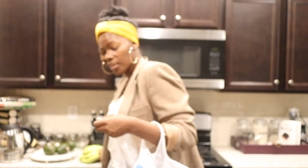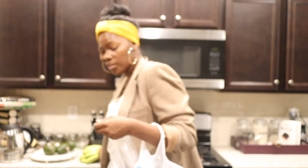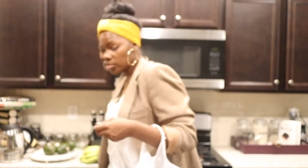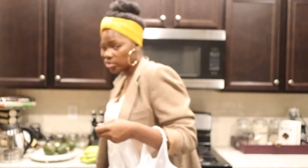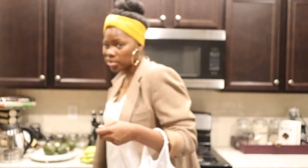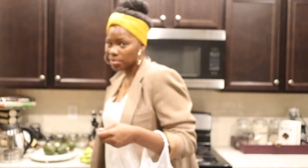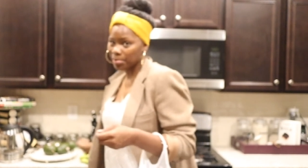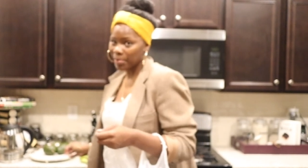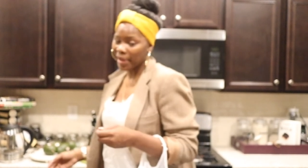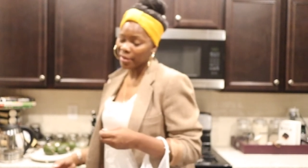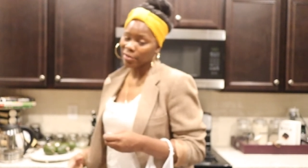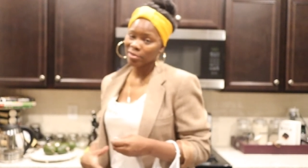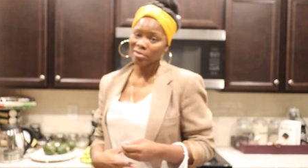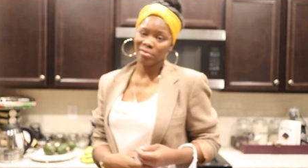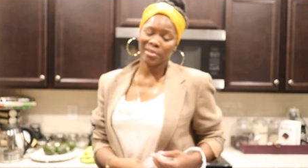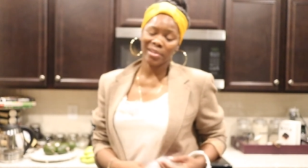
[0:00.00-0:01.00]
it's just
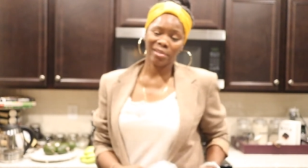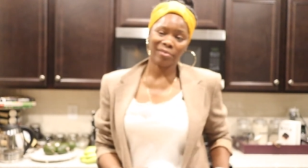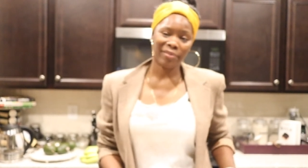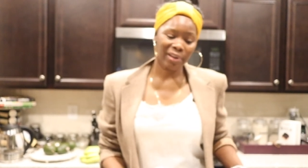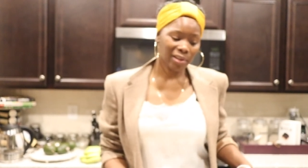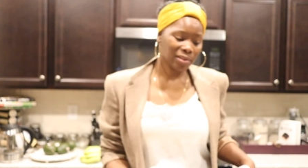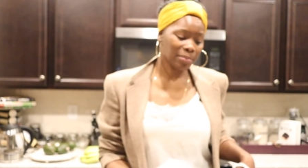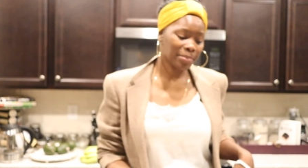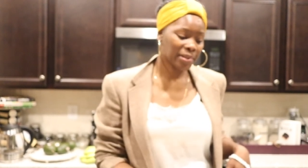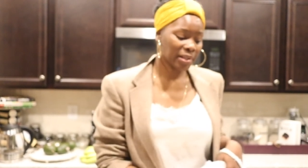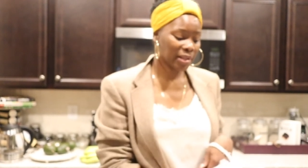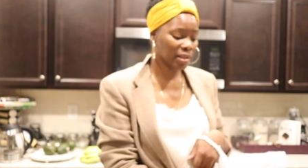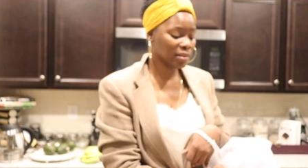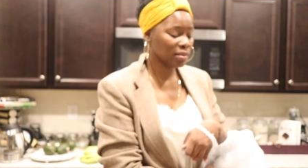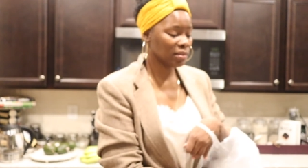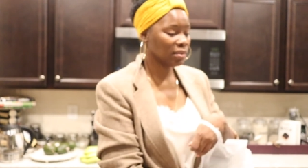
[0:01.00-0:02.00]
better than the regular
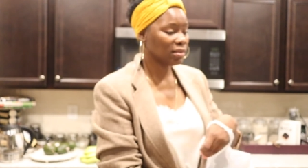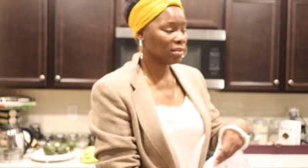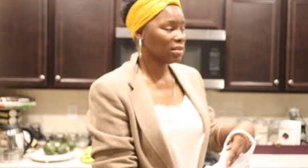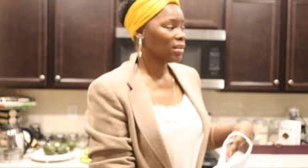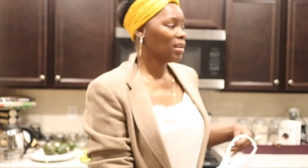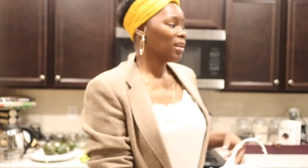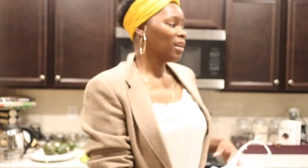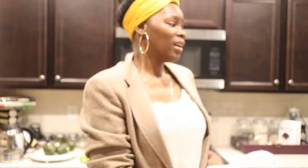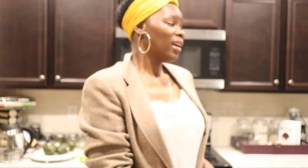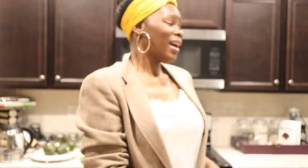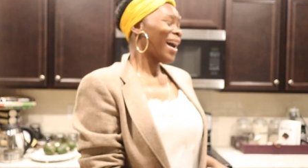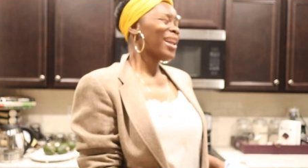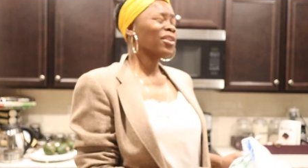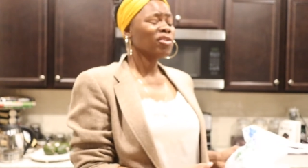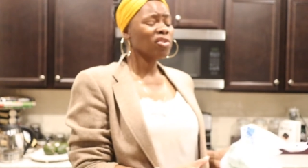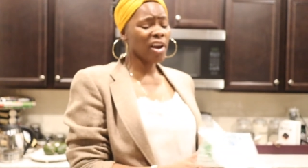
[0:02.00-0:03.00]
bananas.
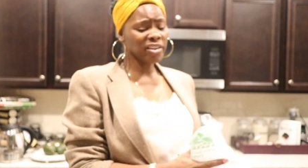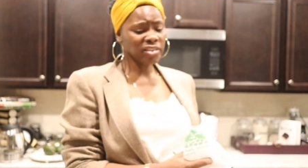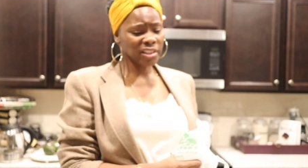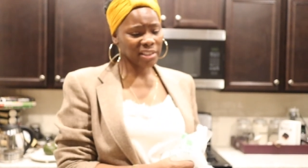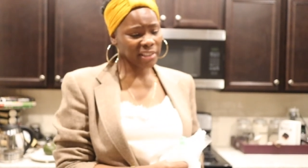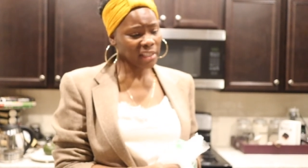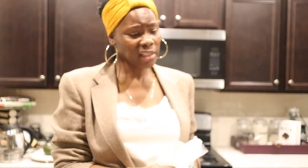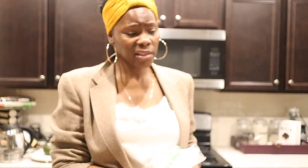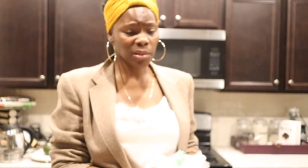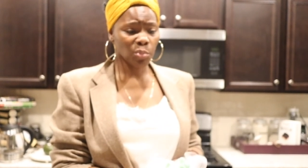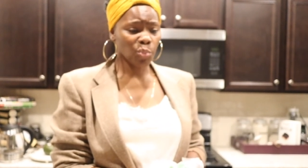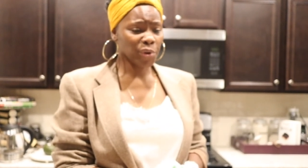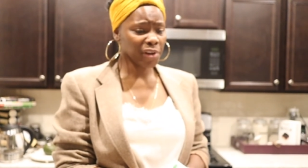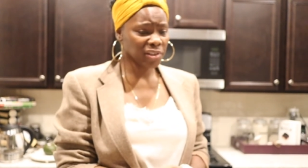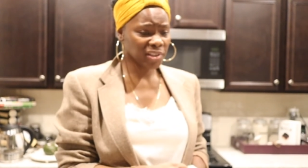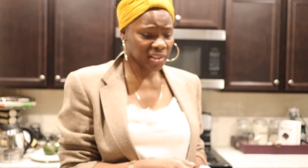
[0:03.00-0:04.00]
I don't know, I have just seen some
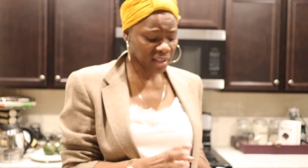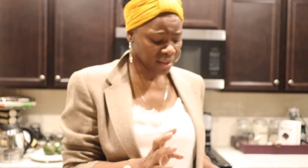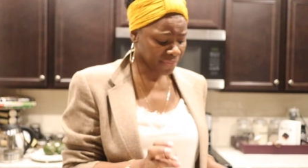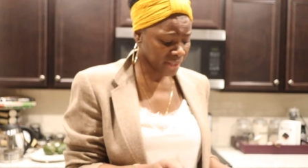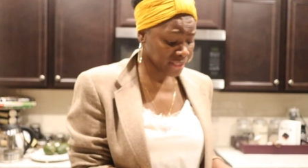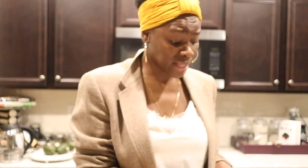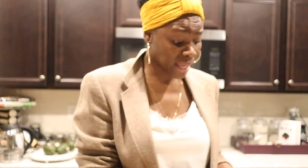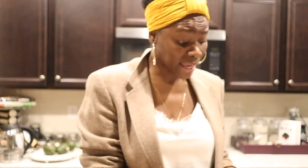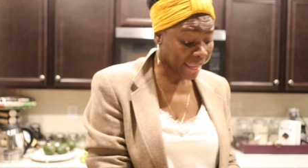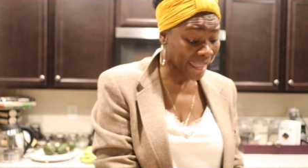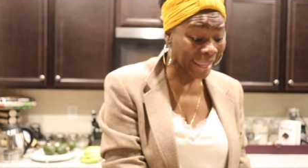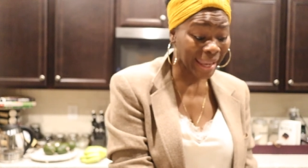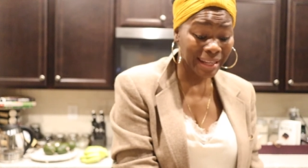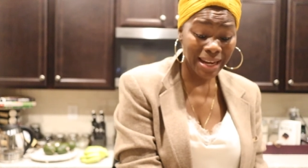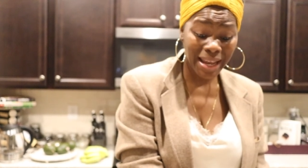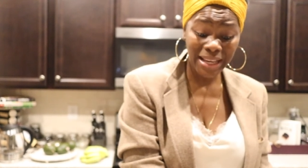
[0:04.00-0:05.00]
weird stuff inside.
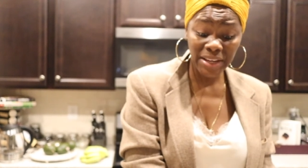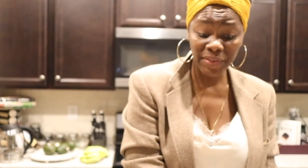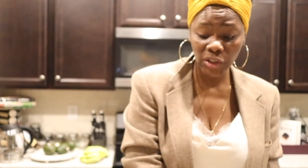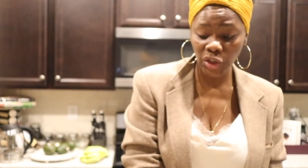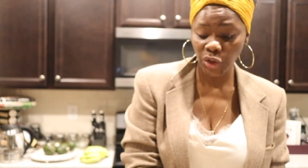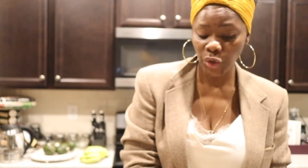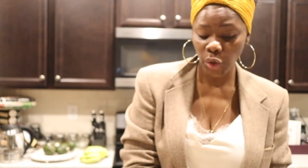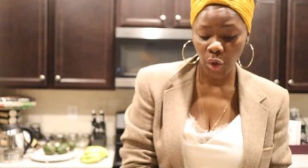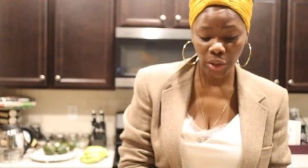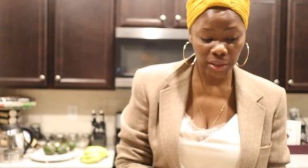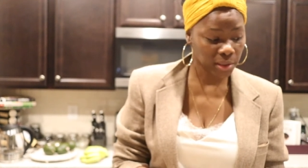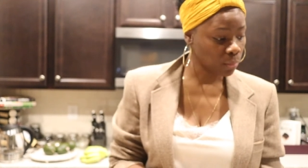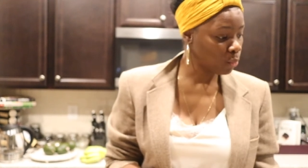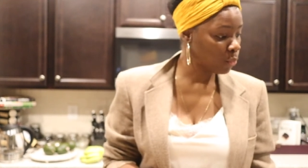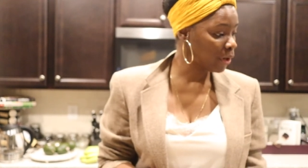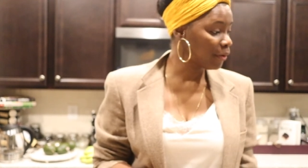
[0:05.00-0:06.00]
And I even saw
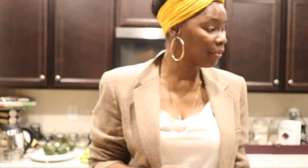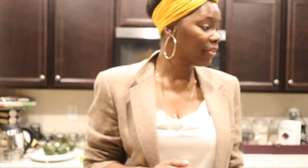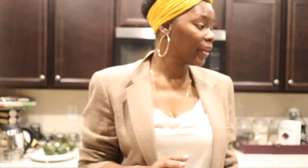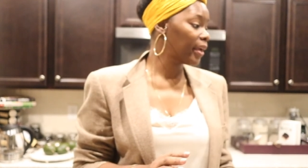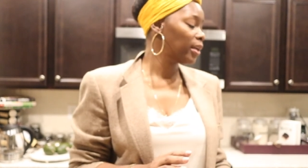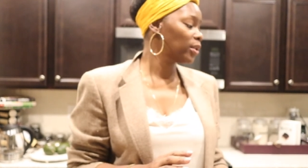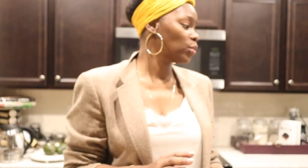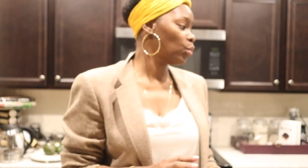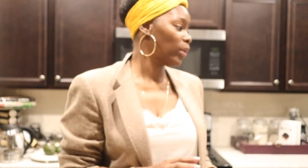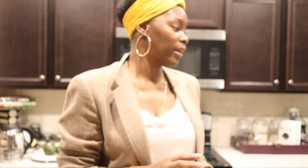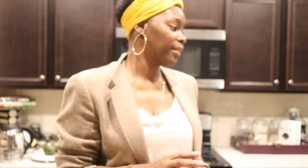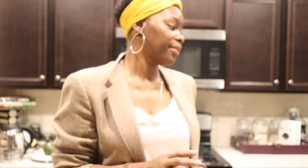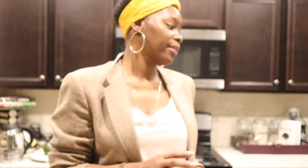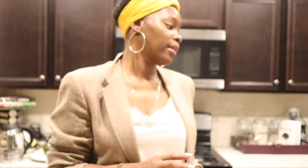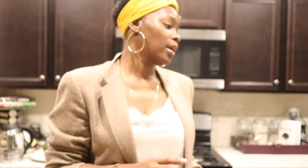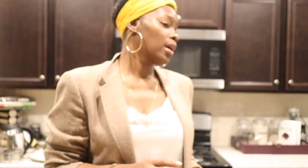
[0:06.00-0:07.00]
some weird things
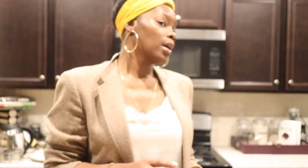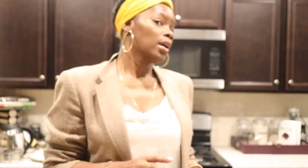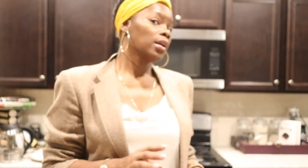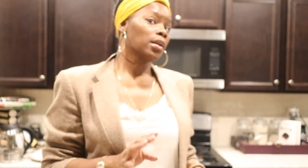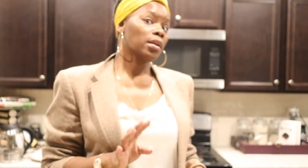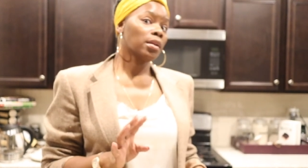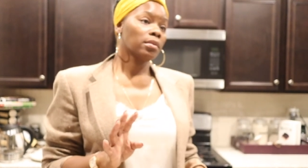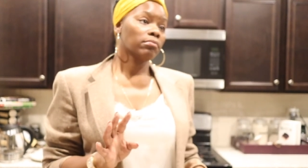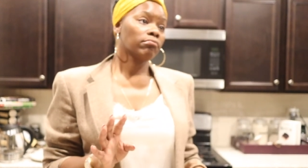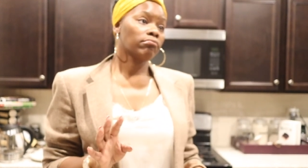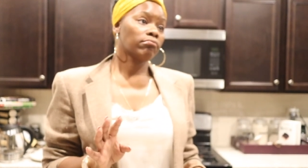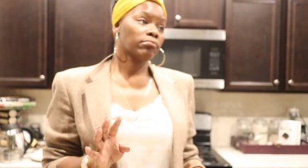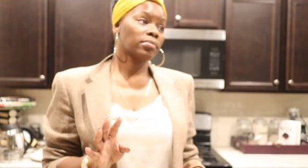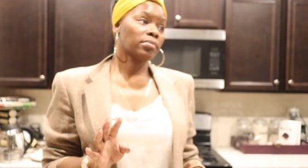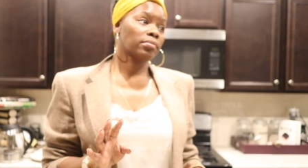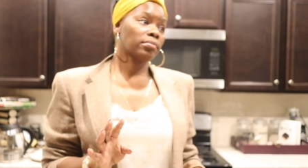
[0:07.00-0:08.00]
with
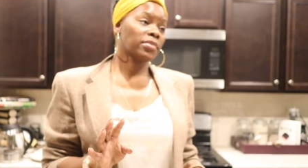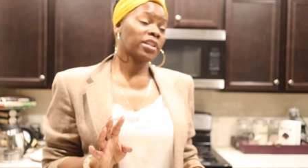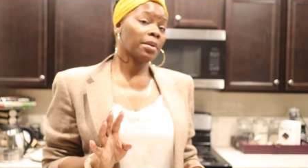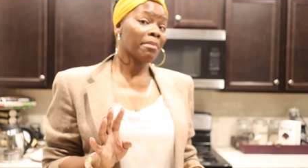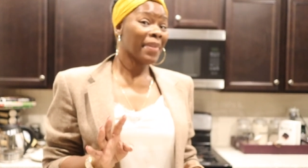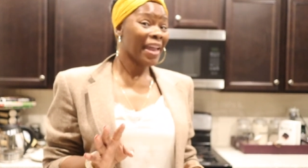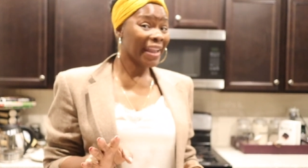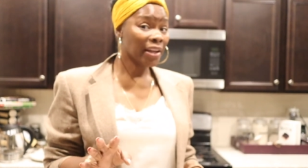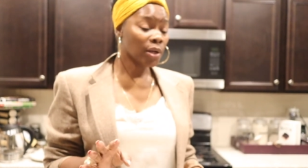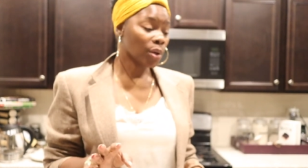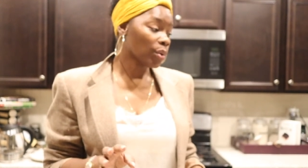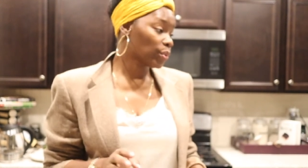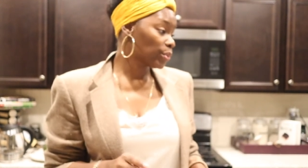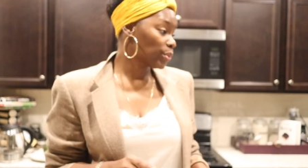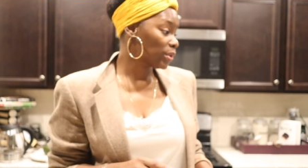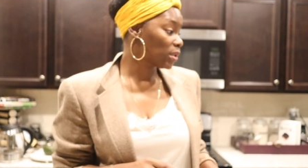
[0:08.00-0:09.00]

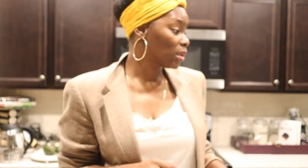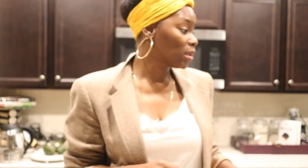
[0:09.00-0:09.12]
tomatoes